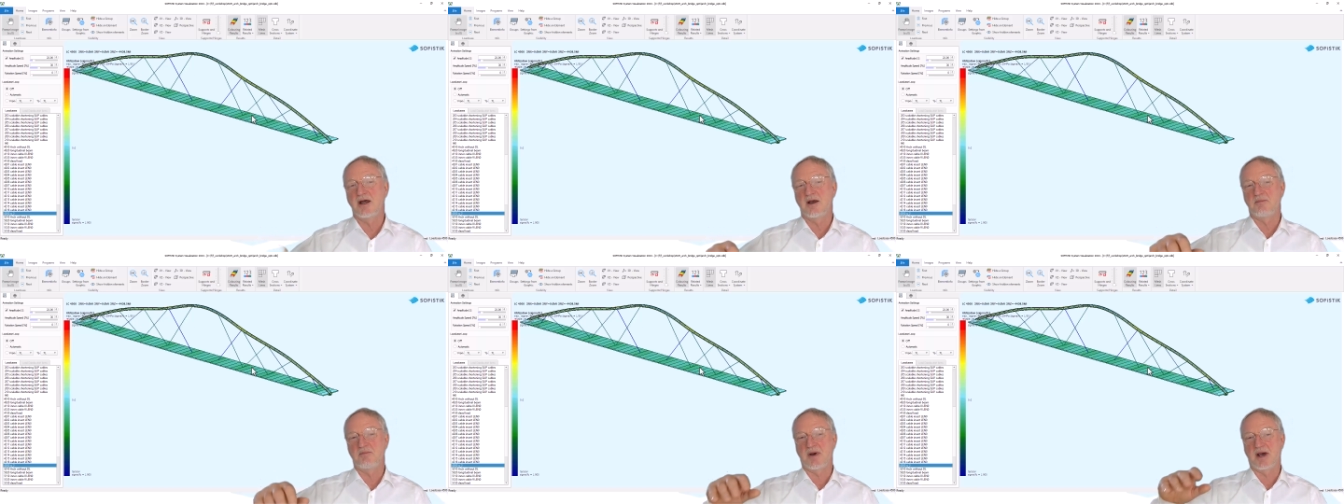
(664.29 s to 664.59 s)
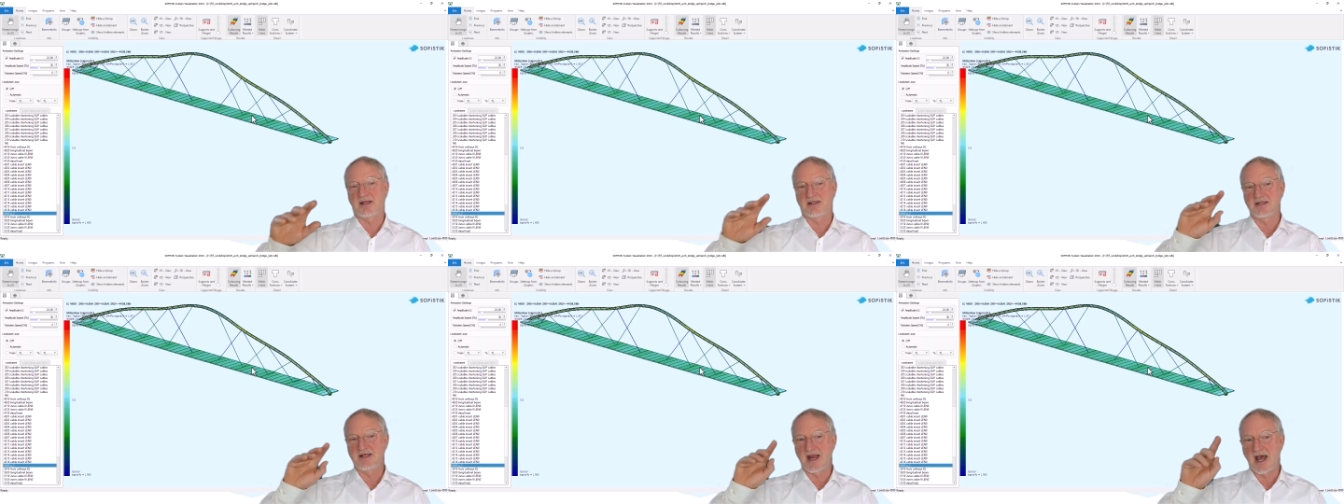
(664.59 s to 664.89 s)

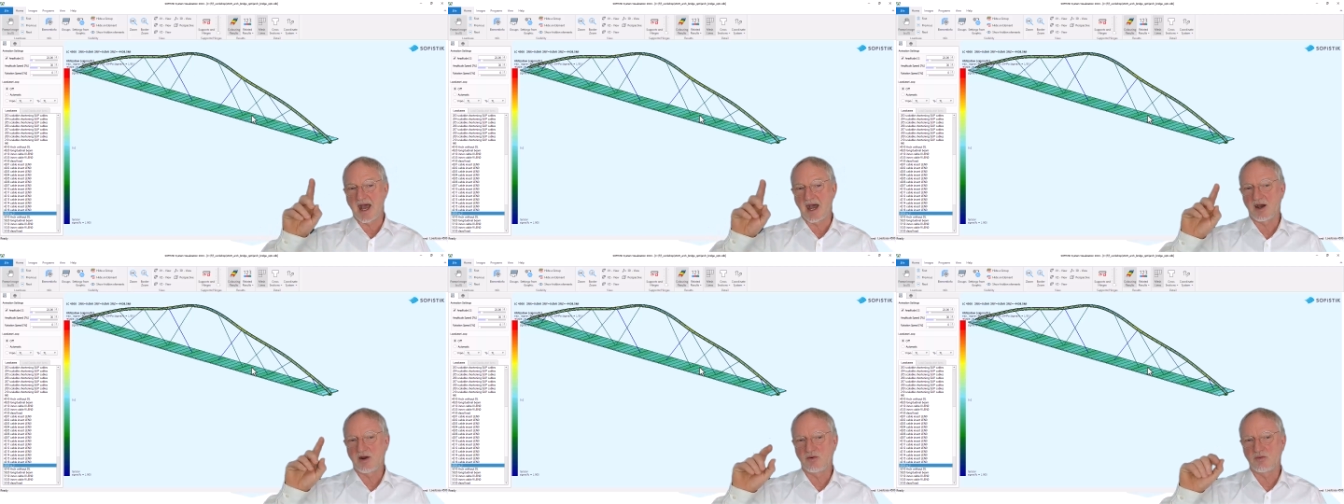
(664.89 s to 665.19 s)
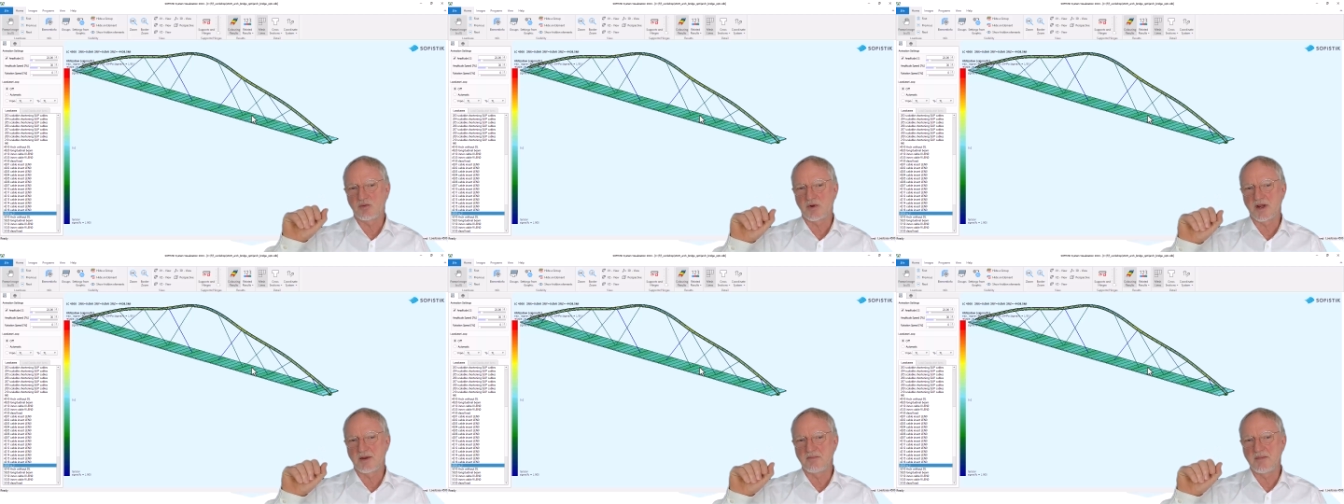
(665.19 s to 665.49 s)
But now
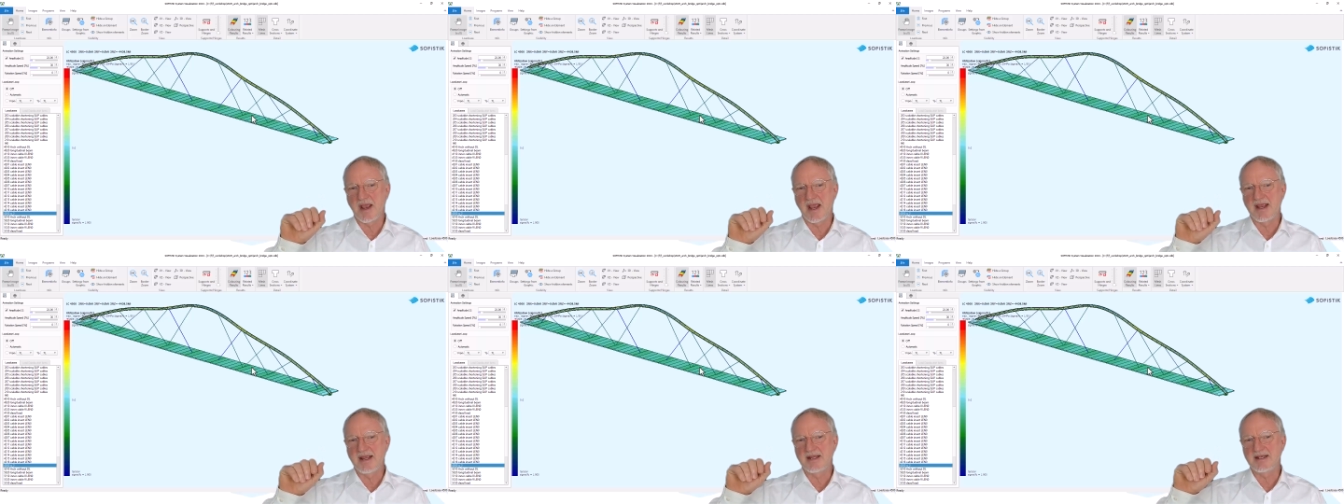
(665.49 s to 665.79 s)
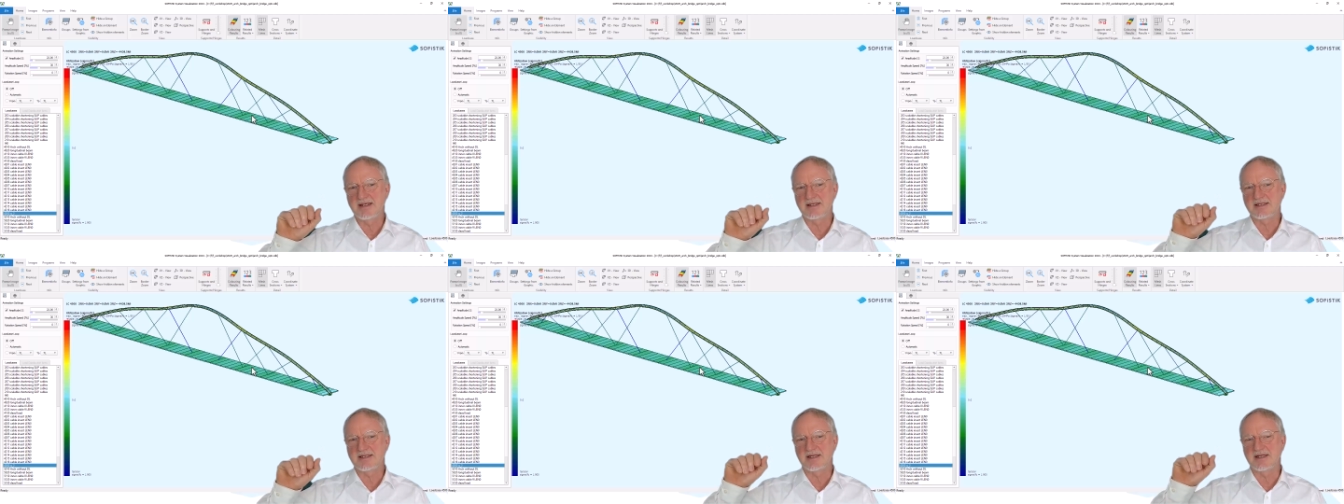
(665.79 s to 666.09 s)
we
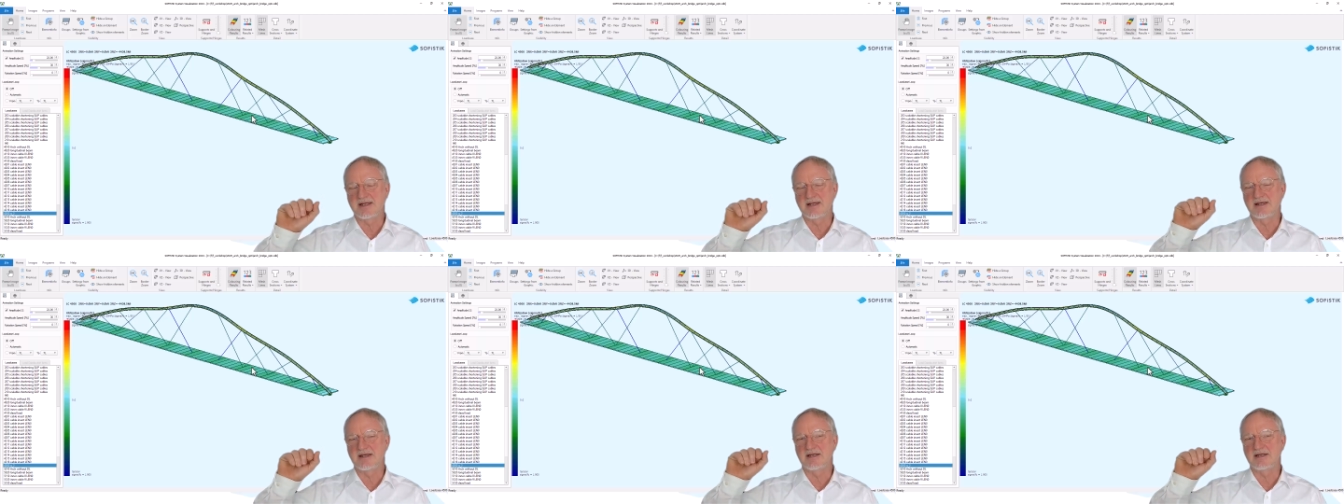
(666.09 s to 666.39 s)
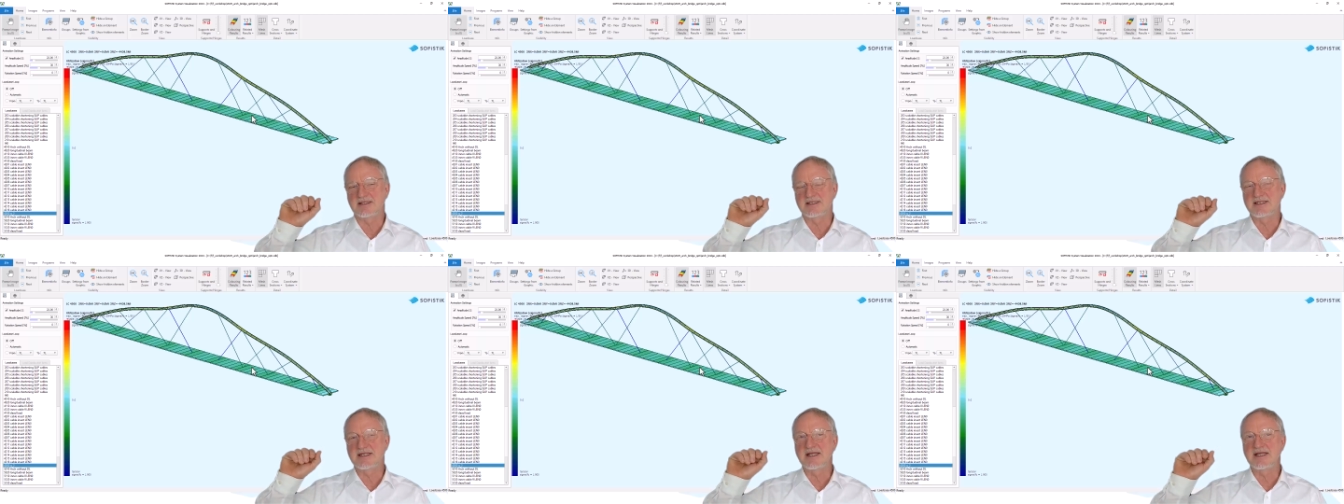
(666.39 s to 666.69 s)
made a
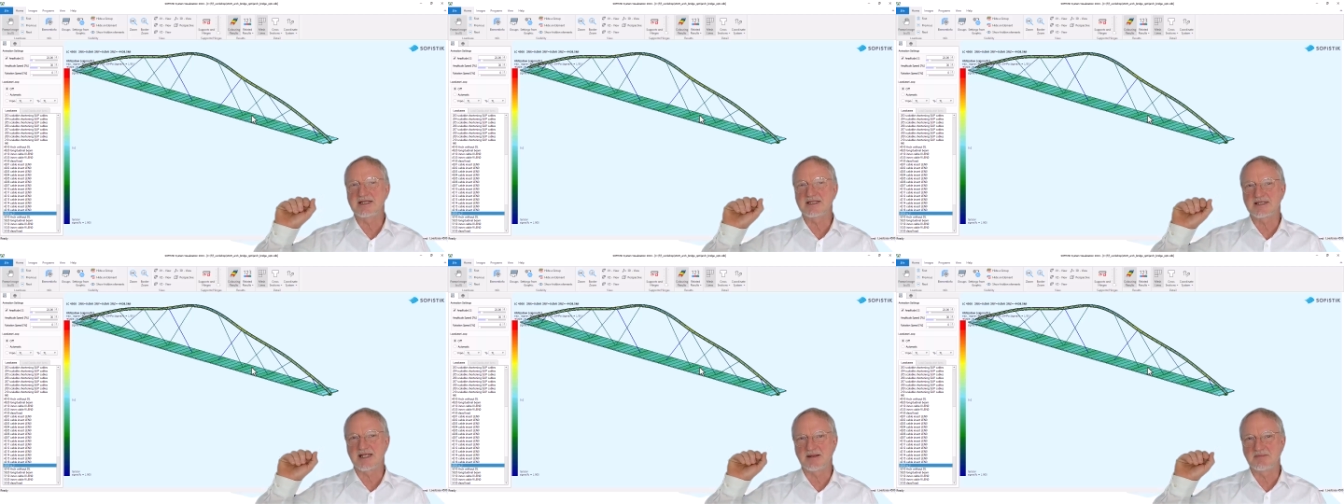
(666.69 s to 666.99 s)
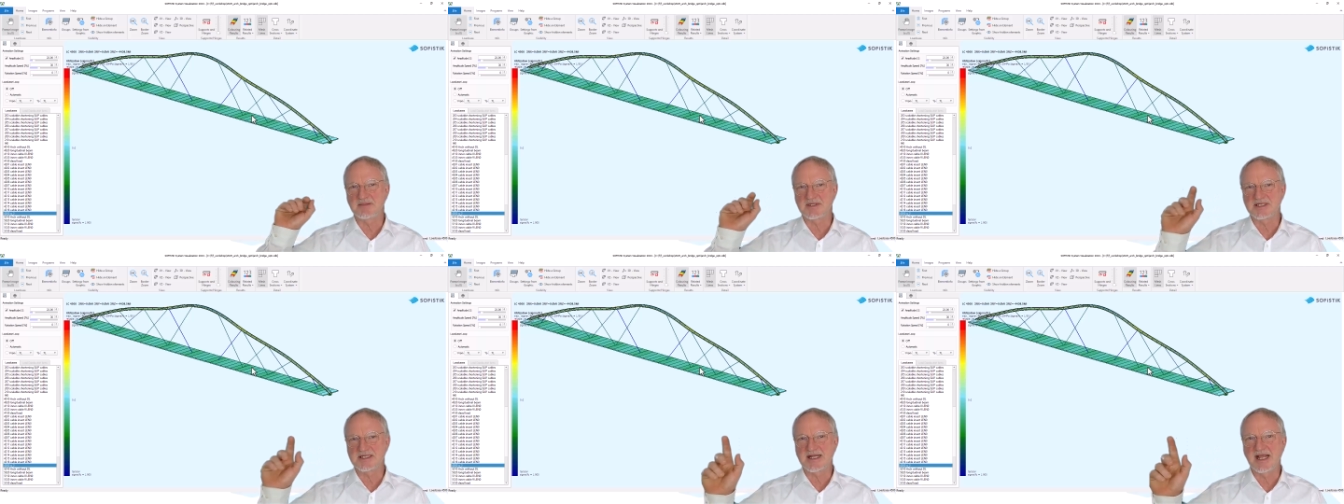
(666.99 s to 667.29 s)

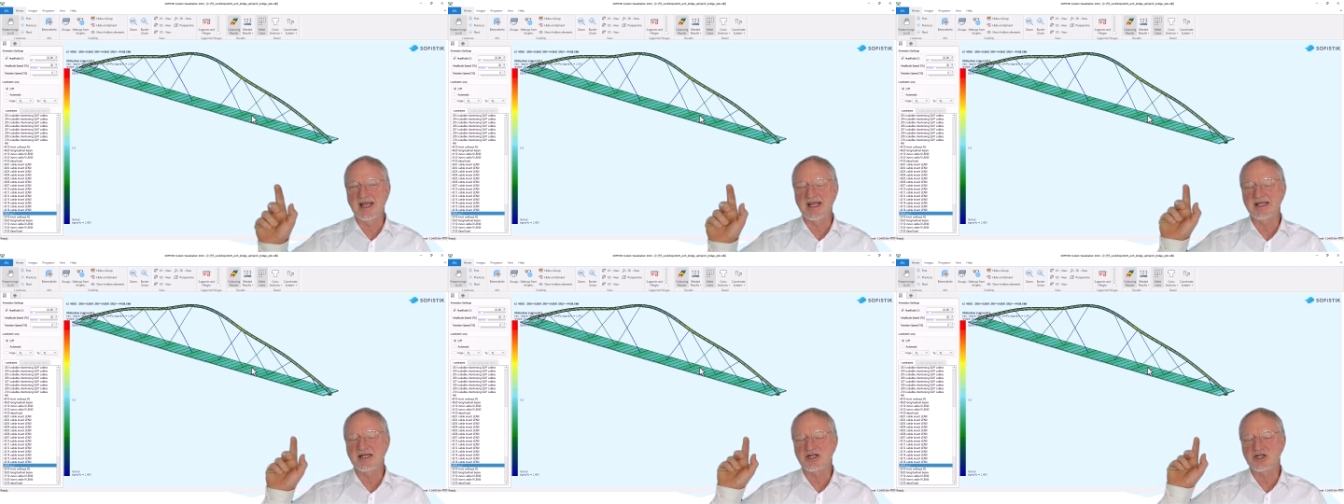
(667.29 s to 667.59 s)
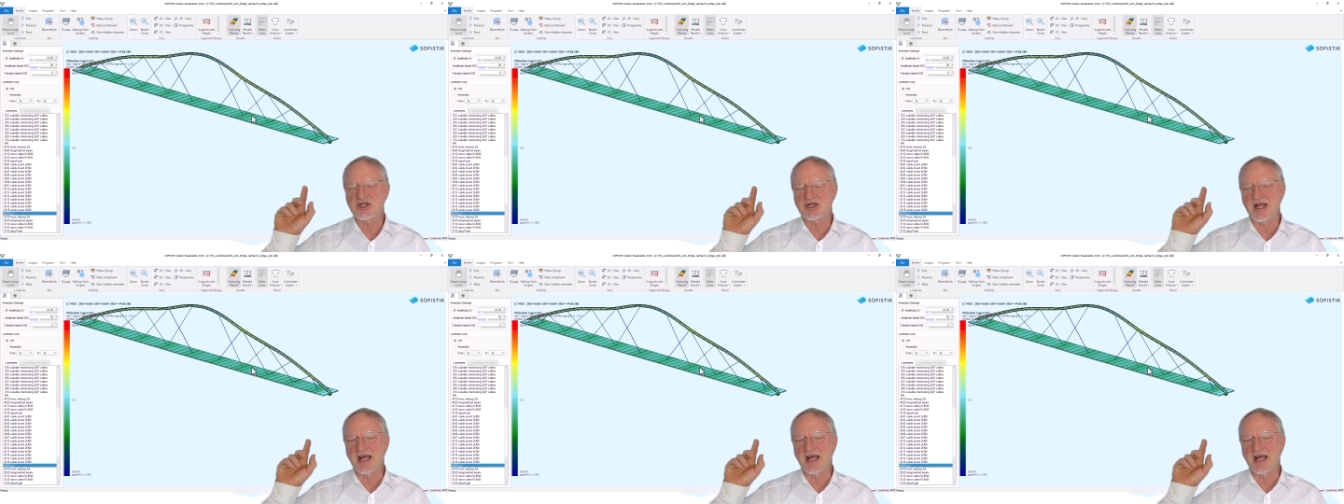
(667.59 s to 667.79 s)
CSM staged